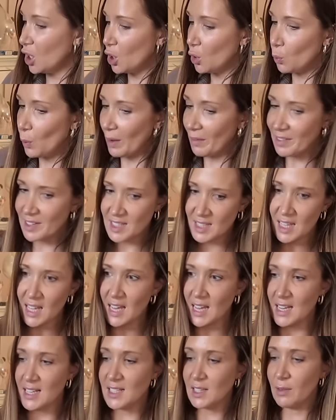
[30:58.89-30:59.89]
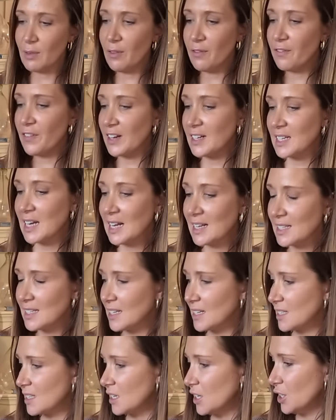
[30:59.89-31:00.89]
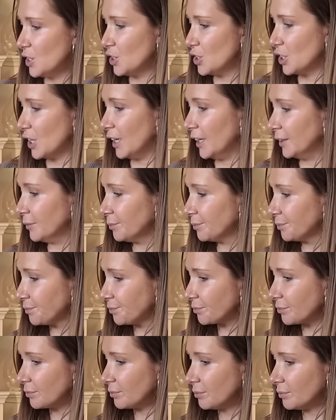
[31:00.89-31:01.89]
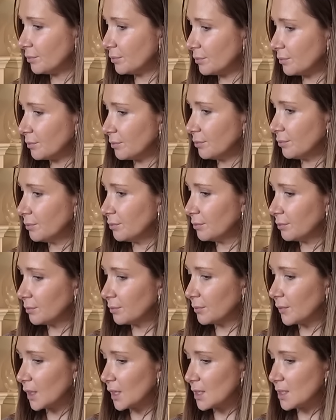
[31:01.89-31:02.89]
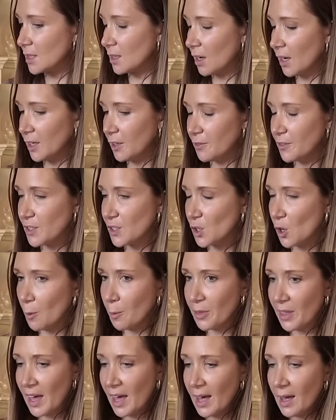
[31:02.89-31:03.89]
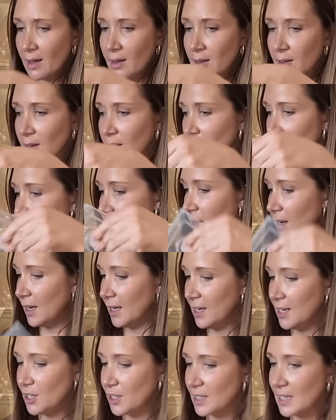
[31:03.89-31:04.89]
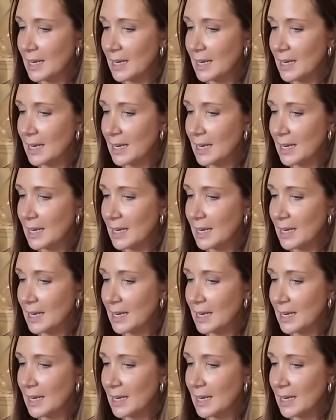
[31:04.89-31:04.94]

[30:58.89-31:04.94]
Whereas these are a fantastic solution to kind of stop that, and it just